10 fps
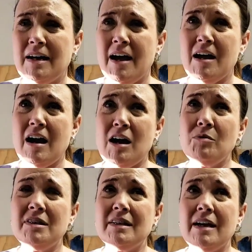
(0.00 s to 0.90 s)
I
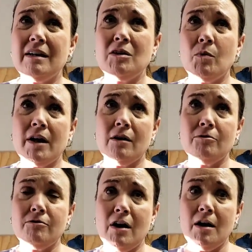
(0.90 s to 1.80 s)
would say
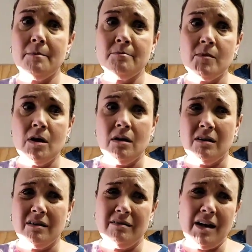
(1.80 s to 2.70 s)
anywhere from
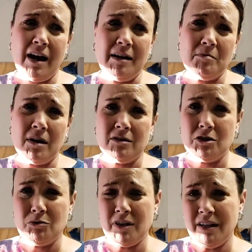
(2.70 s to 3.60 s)
9
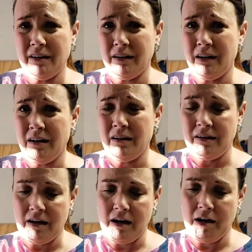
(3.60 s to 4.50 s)
months to a year.
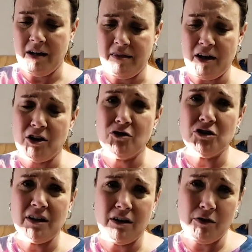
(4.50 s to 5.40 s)
They
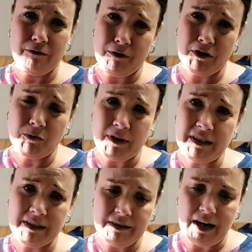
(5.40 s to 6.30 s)
usually are the first
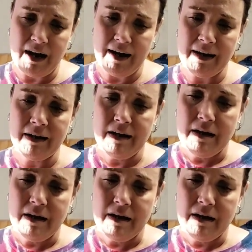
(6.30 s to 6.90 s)
ones to die.